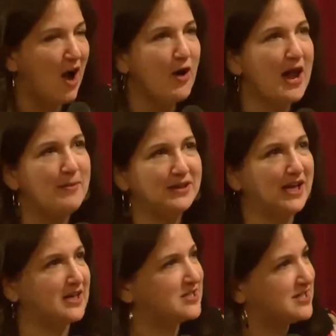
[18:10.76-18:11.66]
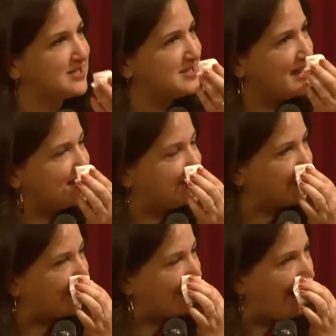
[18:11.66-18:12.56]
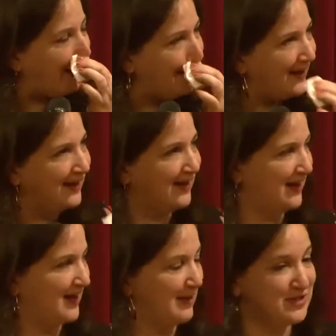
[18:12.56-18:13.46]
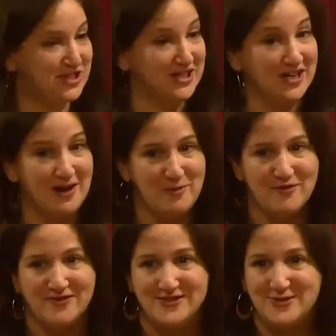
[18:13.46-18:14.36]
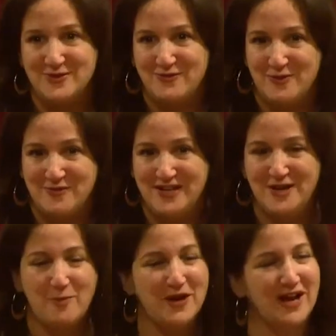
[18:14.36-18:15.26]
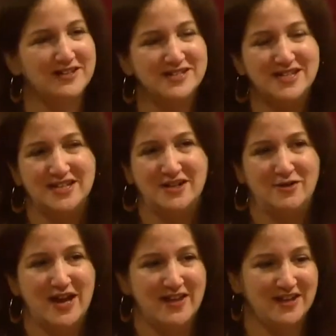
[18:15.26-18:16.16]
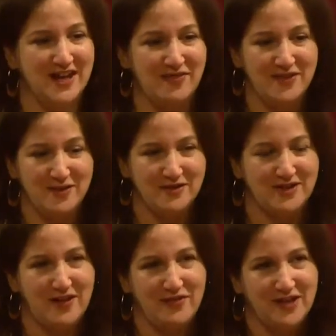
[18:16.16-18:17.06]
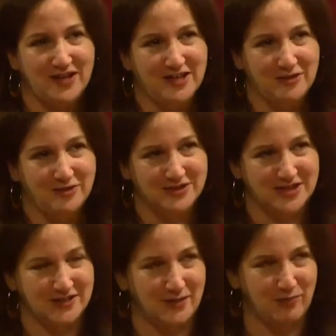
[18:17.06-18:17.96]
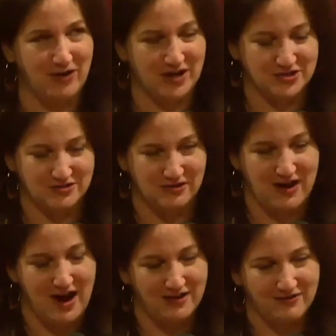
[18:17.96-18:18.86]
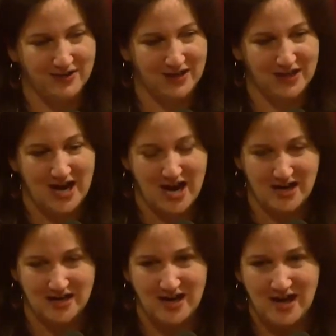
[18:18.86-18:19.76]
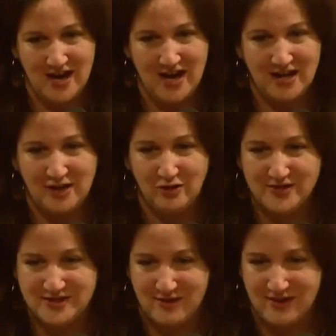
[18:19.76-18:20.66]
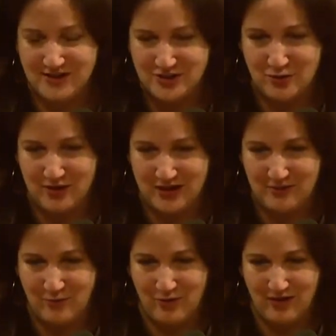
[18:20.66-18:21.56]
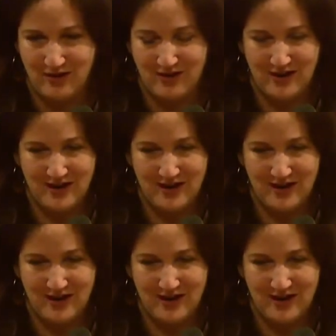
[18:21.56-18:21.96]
Okay, but like, she's not doing that. I mean, she can come over and do it for me. No, but I just think, you know, get the guilt and the pressure out of it and you'll start enjoying it more.